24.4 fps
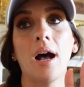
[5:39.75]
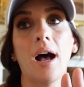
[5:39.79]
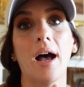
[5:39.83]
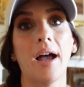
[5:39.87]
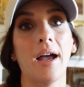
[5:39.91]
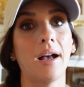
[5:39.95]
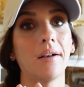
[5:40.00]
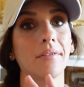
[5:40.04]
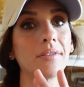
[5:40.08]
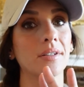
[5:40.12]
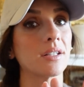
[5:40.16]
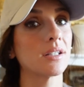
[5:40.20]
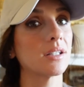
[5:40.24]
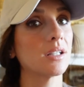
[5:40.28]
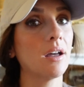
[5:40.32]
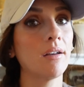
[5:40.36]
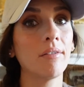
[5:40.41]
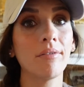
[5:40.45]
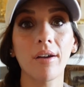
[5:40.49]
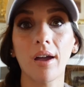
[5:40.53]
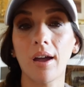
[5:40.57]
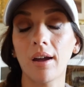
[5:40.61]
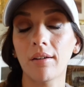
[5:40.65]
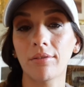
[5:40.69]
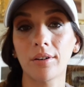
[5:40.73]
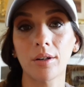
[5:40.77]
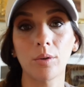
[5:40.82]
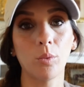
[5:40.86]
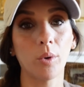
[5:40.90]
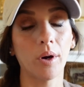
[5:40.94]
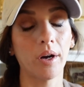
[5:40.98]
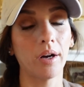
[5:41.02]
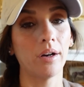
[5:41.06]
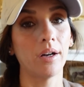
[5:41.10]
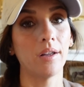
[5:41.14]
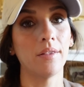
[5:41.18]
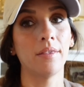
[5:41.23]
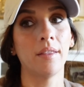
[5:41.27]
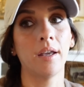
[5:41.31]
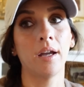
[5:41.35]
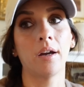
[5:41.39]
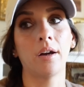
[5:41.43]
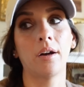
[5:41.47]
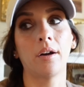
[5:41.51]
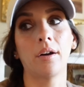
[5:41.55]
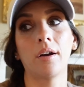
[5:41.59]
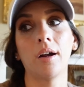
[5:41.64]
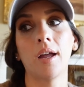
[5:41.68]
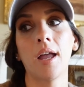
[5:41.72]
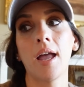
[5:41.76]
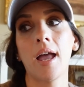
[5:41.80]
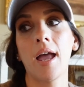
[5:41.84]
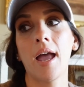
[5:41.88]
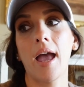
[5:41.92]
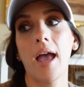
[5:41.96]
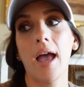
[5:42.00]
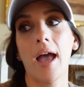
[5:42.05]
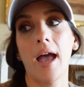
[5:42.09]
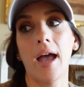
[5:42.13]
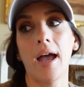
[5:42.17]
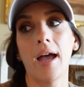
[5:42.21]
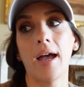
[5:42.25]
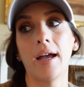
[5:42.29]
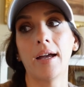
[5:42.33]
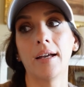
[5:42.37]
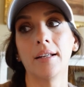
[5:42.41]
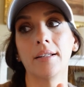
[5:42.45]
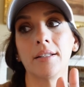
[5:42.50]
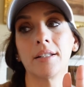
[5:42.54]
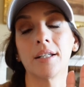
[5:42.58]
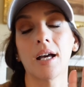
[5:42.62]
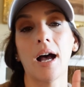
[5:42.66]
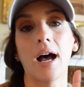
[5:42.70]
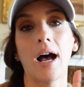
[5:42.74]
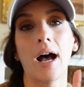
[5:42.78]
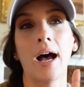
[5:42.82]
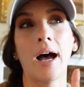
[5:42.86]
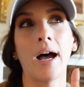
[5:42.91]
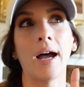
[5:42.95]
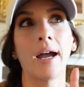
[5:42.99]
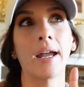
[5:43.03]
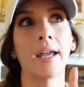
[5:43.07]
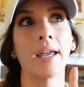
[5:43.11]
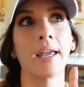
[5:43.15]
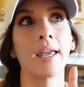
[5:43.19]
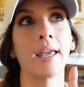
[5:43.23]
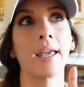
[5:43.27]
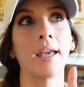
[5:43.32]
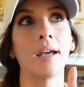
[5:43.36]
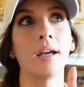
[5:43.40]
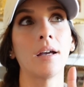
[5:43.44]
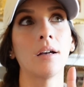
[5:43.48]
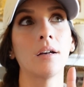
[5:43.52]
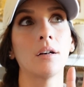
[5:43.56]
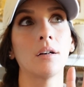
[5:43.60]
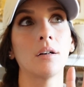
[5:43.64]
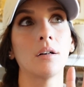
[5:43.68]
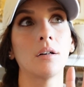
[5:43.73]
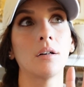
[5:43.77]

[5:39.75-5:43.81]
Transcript: I have stuff everywhere in there, and I